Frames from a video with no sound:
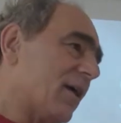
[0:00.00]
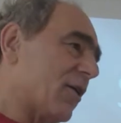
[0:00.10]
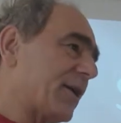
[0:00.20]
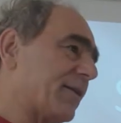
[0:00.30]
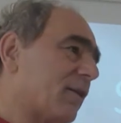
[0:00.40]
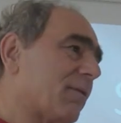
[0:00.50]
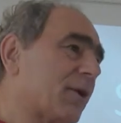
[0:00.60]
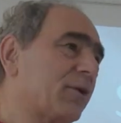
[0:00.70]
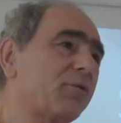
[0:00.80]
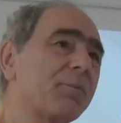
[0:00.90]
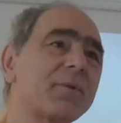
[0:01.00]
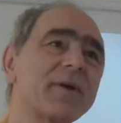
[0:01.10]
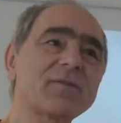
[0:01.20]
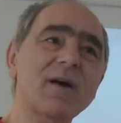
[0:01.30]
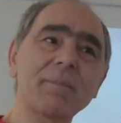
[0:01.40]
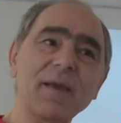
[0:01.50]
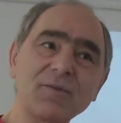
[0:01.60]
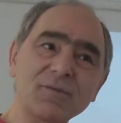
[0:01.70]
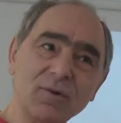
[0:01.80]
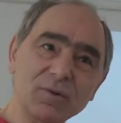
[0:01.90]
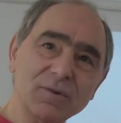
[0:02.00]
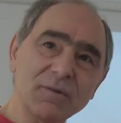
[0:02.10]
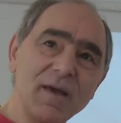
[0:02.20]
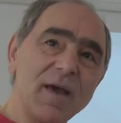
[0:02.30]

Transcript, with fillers: retail value of the products that are being sold,